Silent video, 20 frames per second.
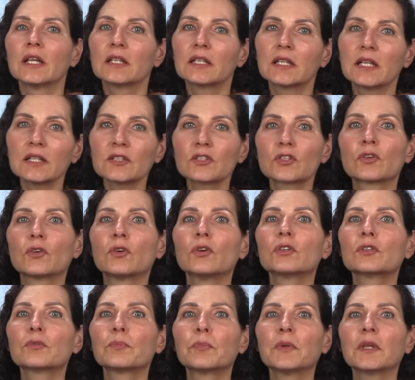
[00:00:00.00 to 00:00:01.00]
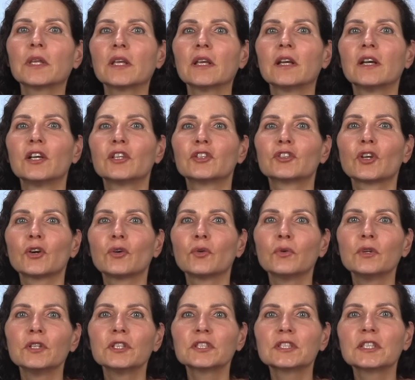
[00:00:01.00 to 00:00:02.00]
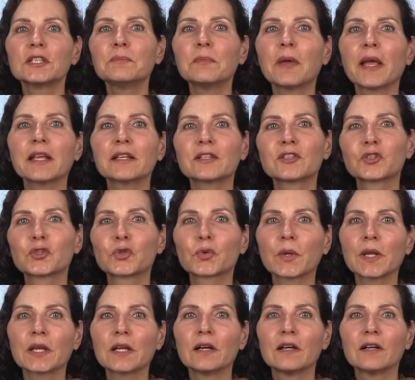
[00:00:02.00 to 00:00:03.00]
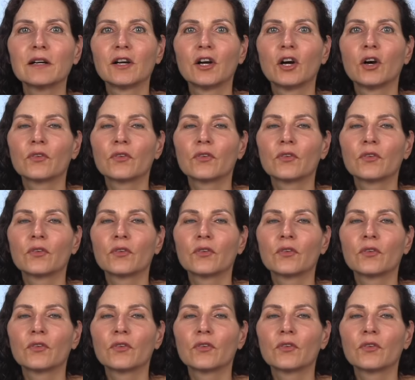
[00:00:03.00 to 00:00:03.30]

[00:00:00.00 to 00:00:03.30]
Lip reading: this could be the ultimate trigger